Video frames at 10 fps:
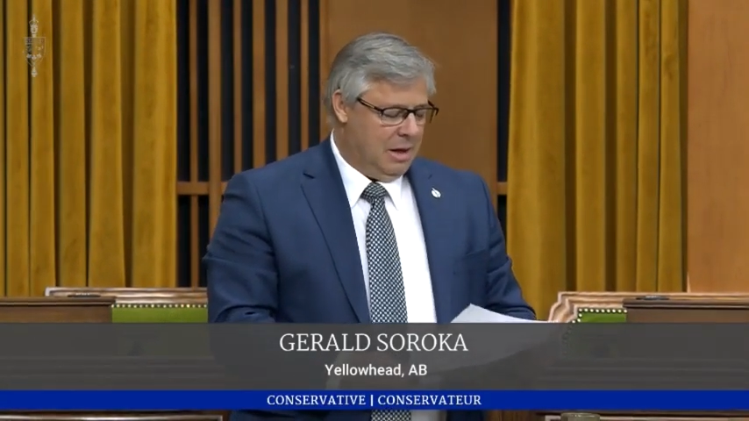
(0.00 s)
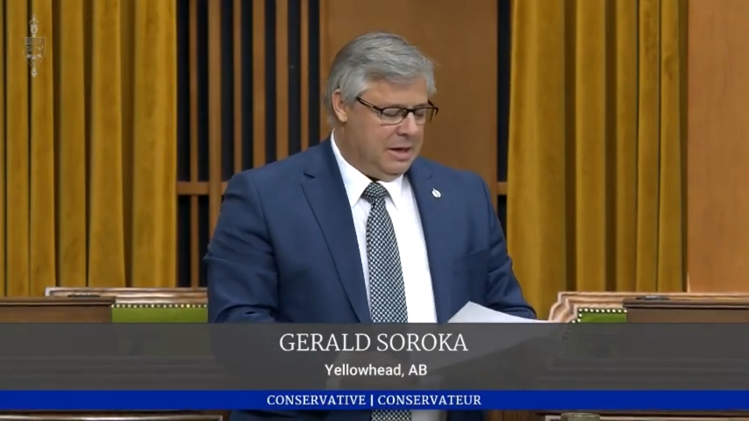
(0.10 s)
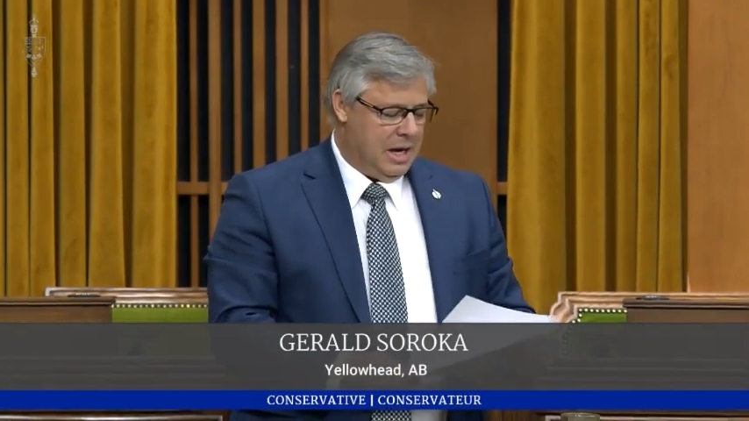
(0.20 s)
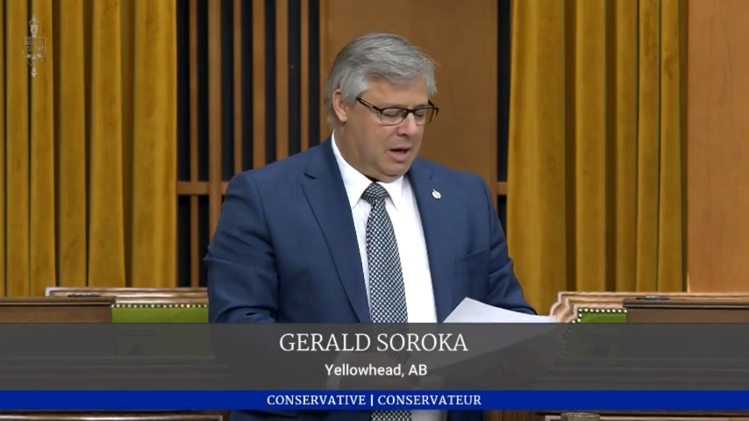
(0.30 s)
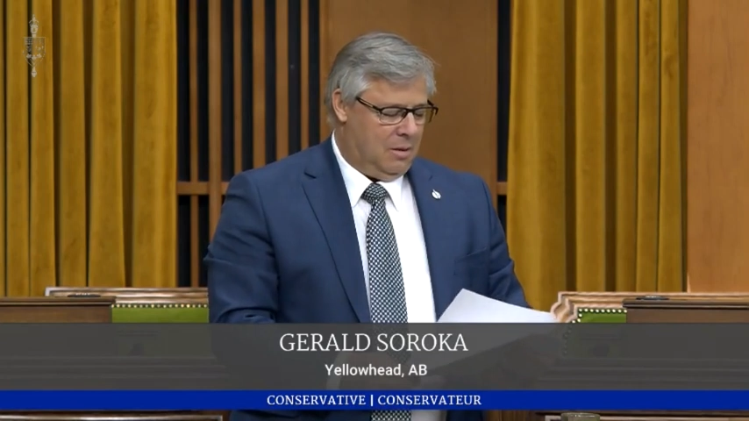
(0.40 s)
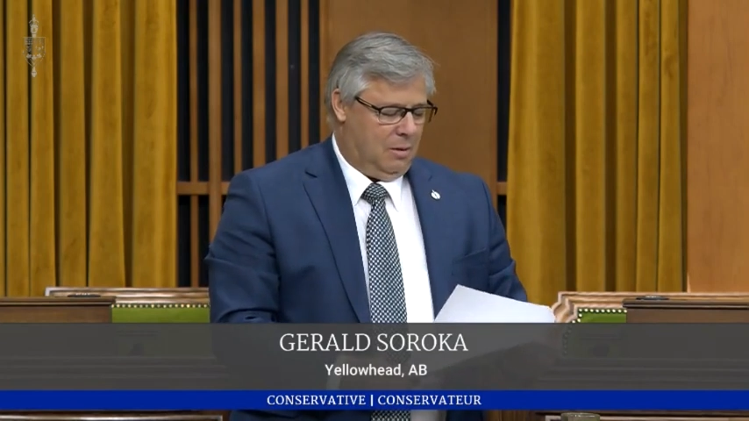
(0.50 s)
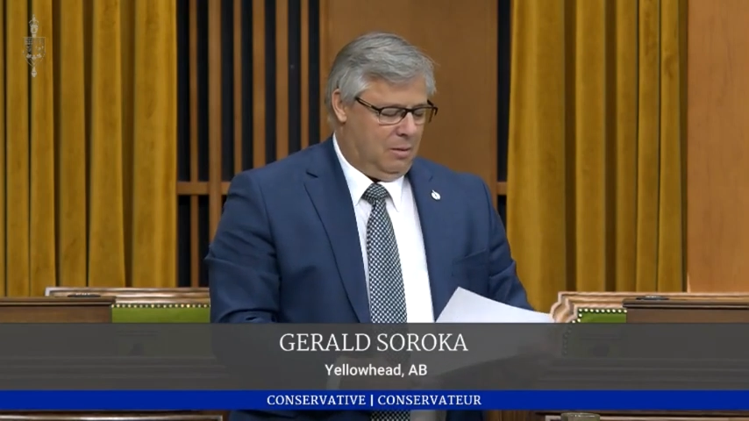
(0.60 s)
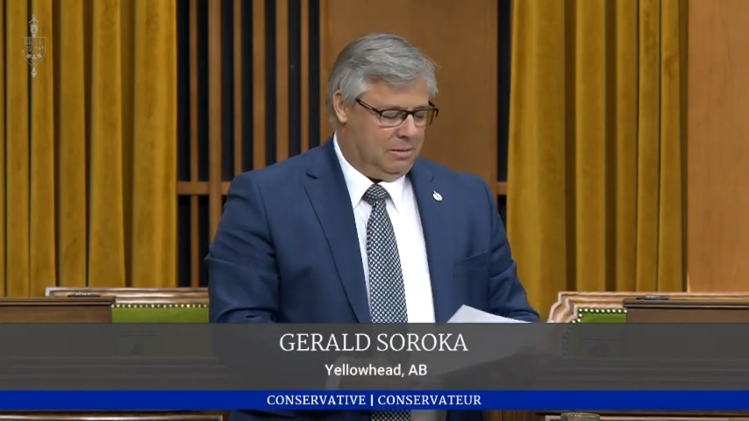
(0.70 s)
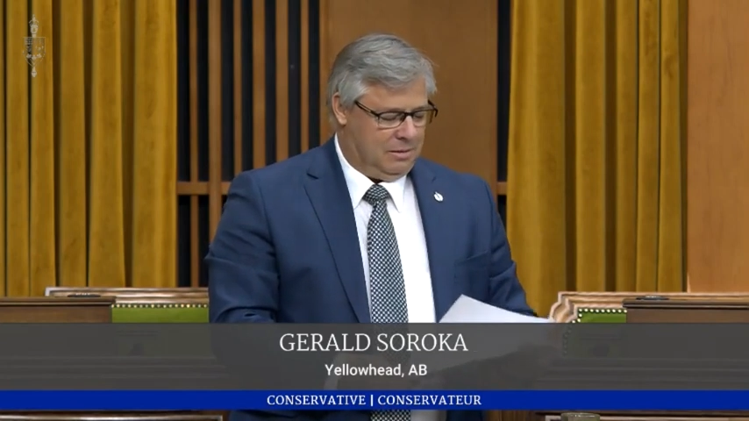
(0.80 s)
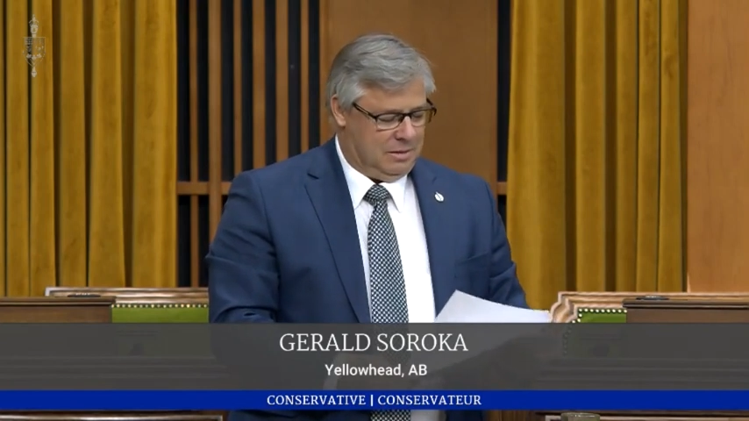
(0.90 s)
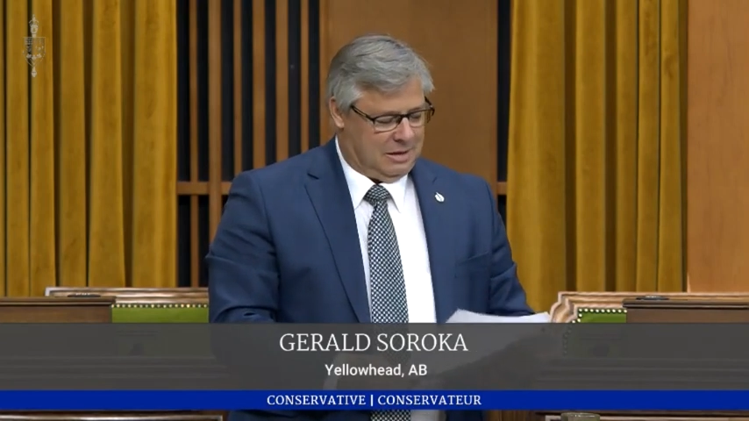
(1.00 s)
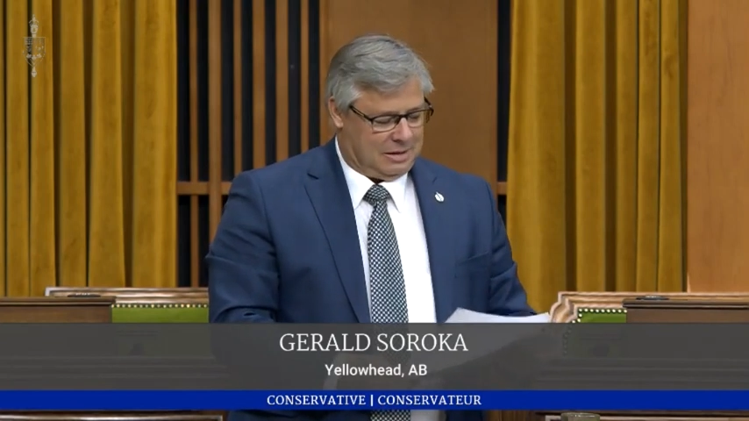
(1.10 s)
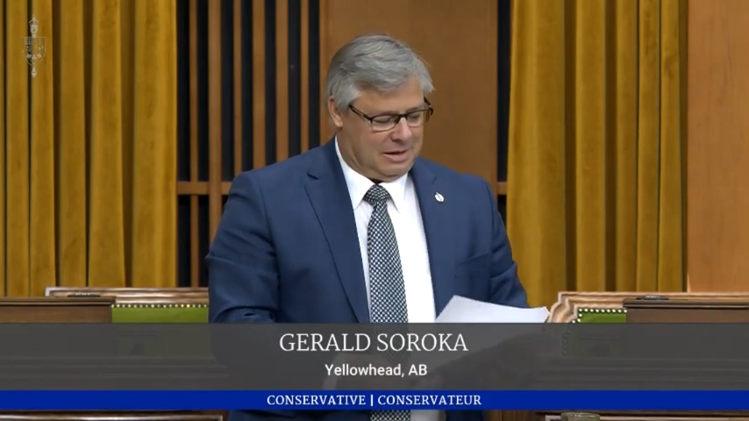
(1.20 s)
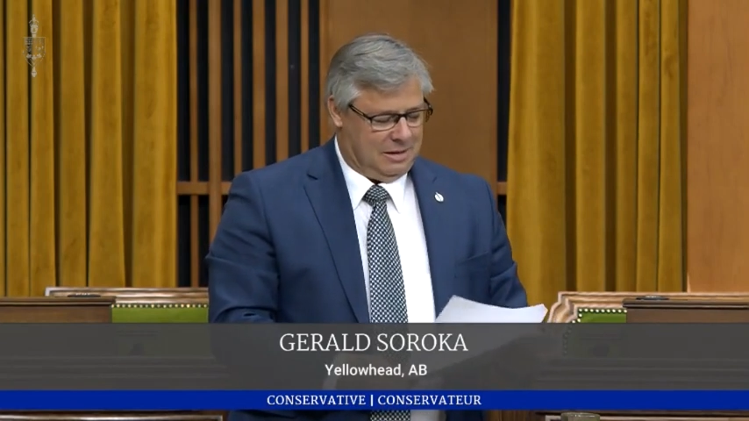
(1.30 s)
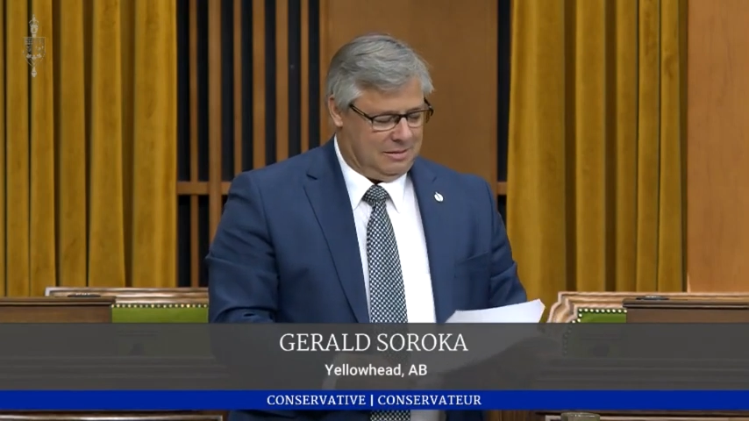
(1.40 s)
Now
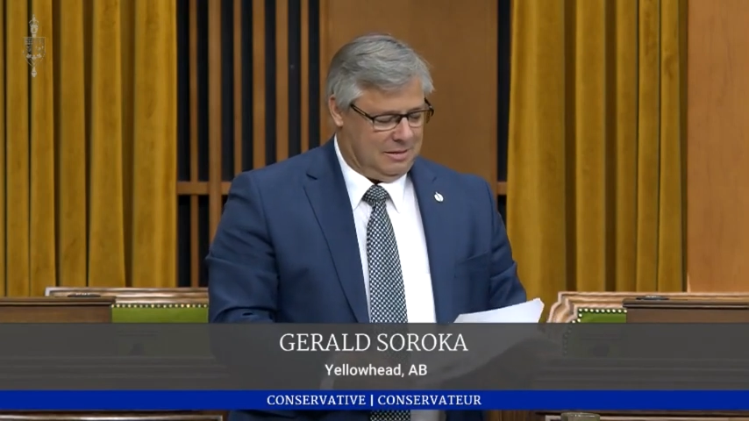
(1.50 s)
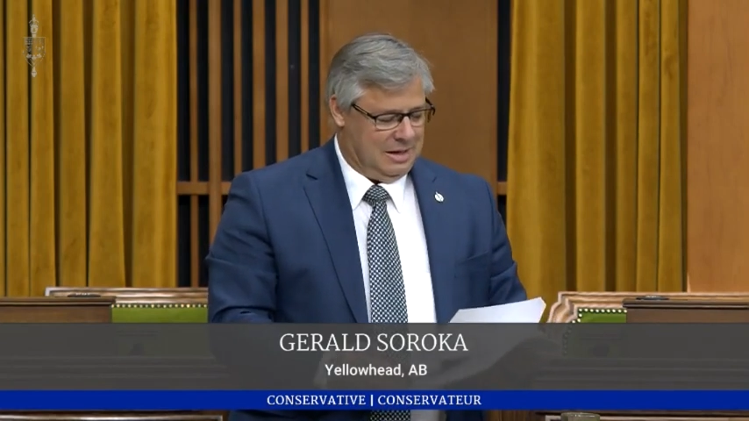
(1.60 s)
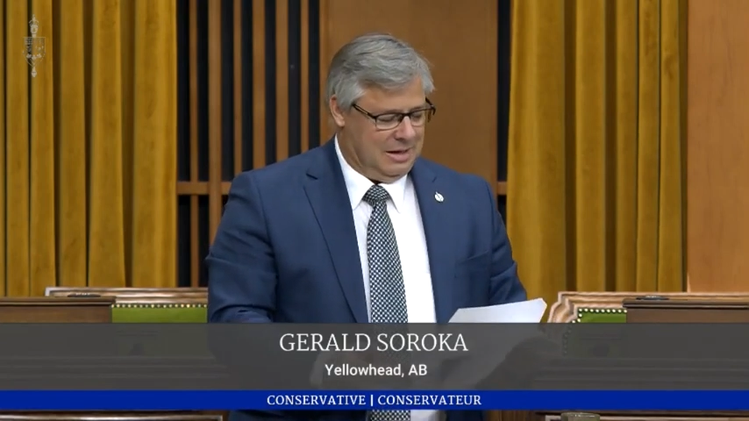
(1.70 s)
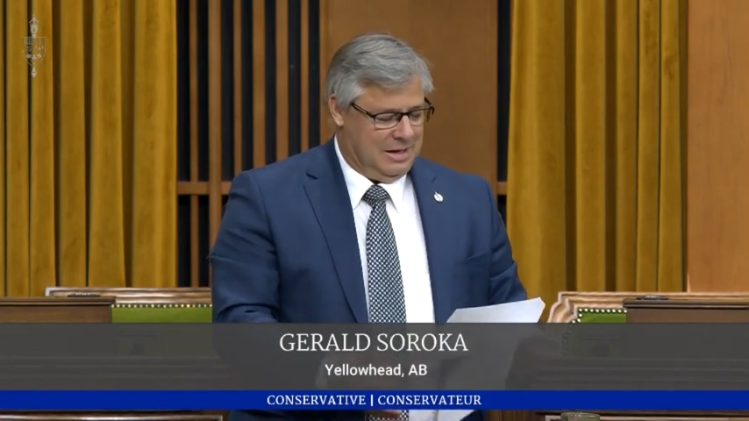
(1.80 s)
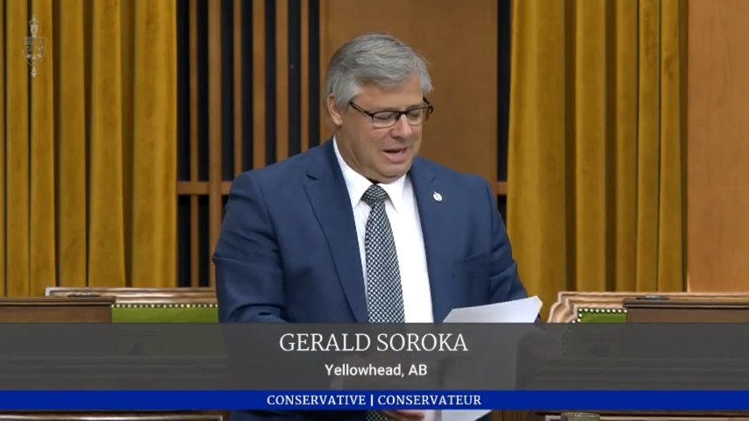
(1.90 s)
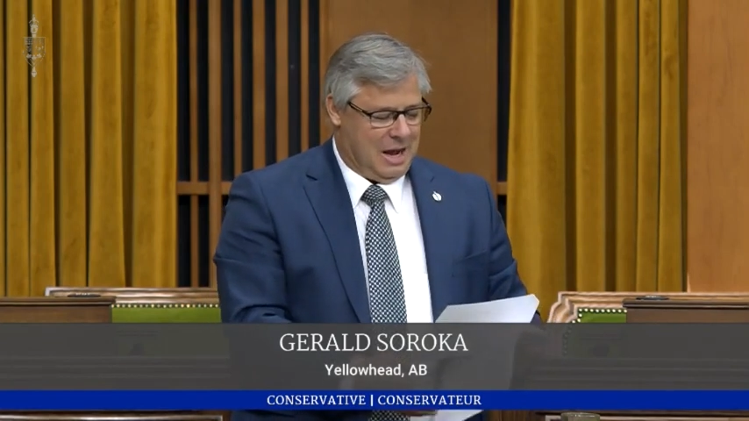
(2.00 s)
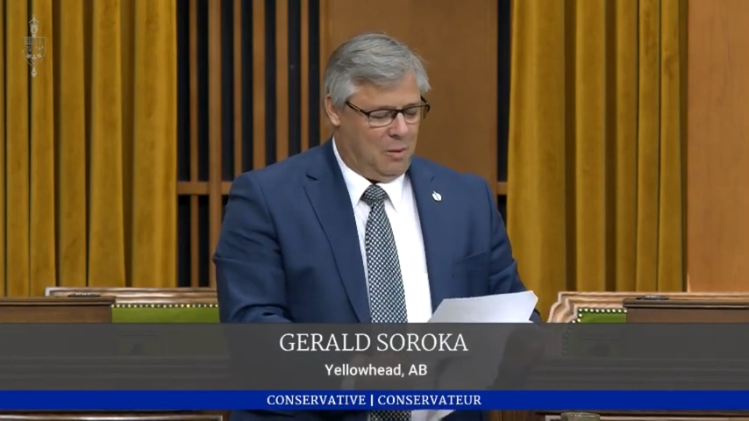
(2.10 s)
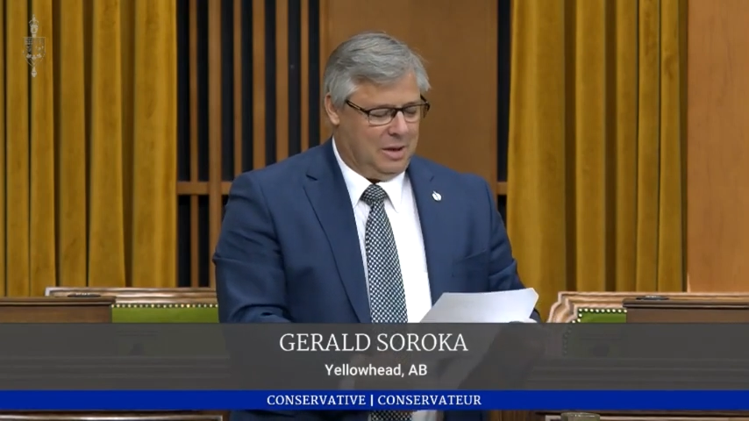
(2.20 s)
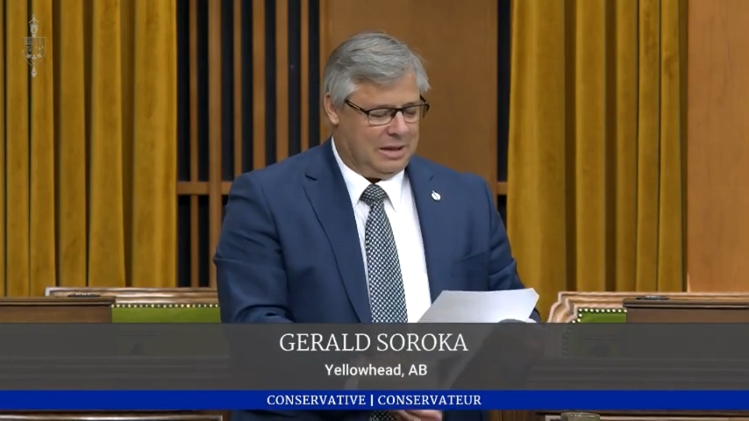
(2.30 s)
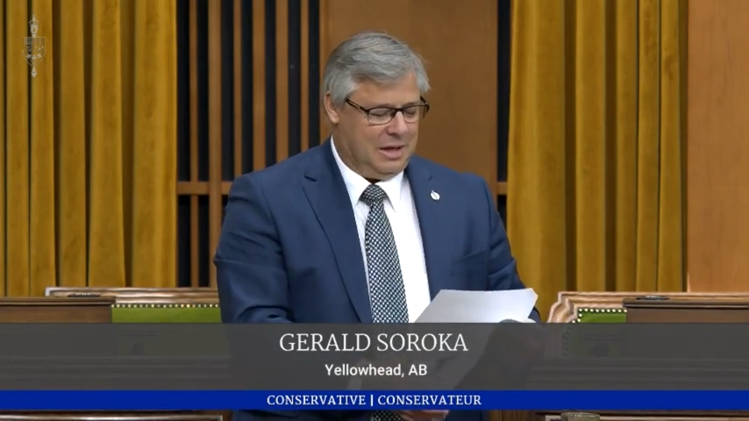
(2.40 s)
what